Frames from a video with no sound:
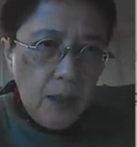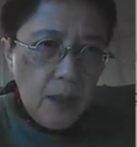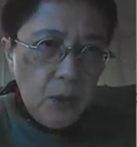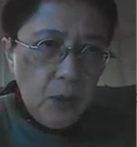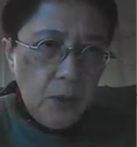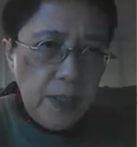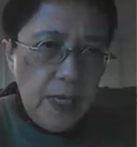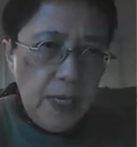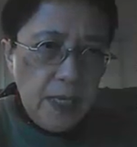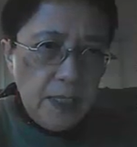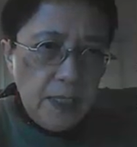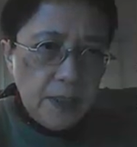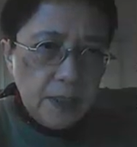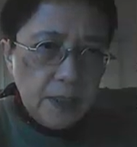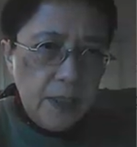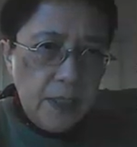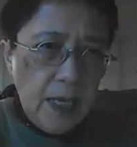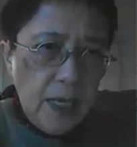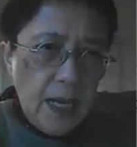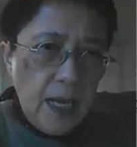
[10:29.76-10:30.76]

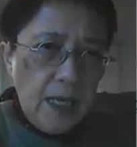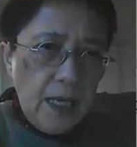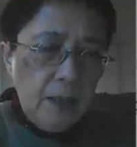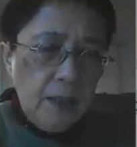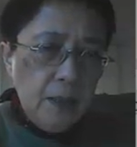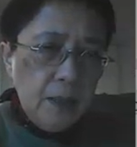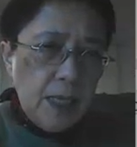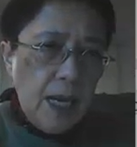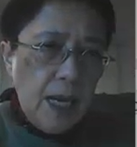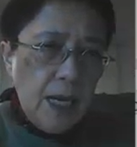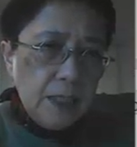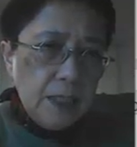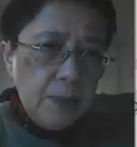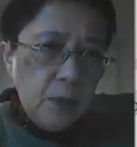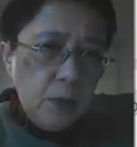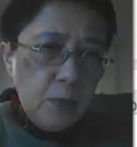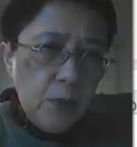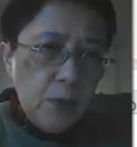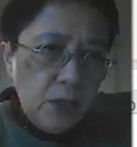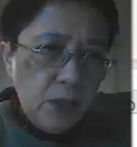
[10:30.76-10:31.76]
OASDI
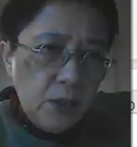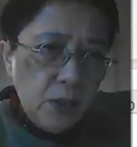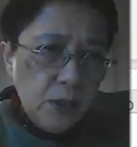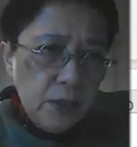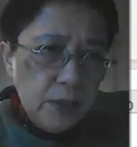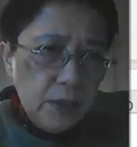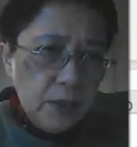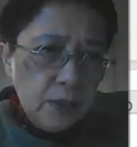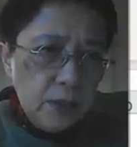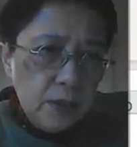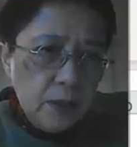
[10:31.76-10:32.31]
taxable wages.